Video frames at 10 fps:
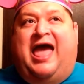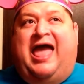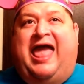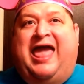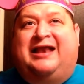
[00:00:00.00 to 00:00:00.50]

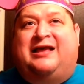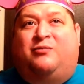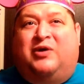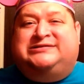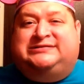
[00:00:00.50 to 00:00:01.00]
And
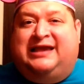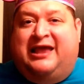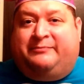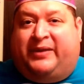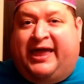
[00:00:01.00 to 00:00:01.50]
once
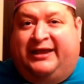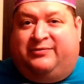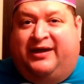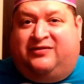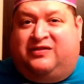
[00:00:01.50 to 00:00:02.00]
again, played
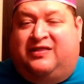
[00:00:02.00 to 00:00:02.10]
with.